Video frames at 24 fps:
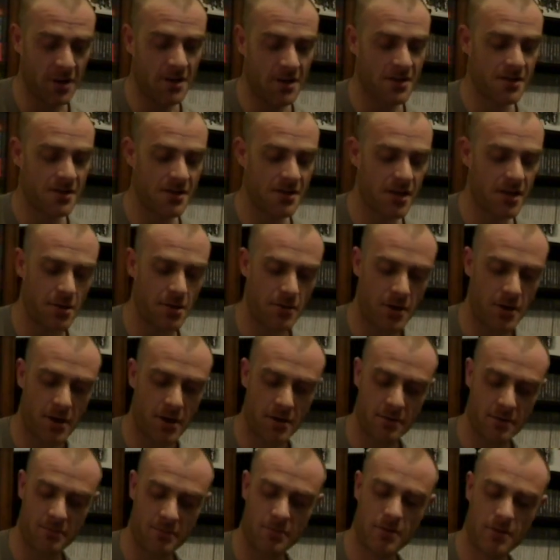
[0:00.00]
So
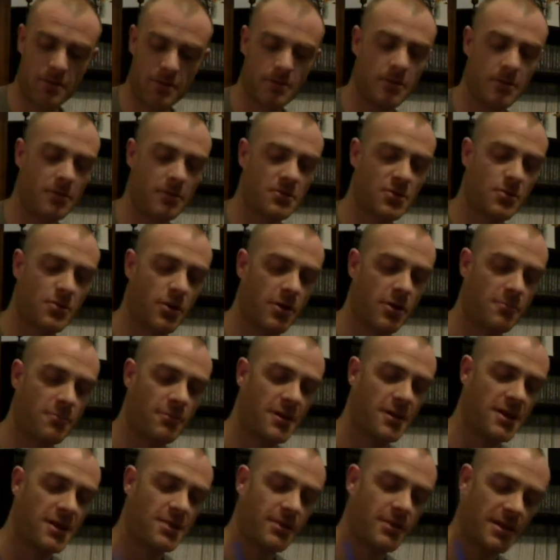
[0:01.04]
I was quite
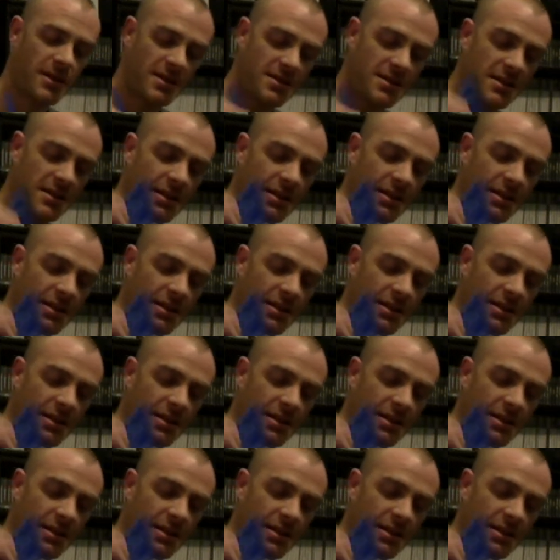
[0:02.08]
pleased to have this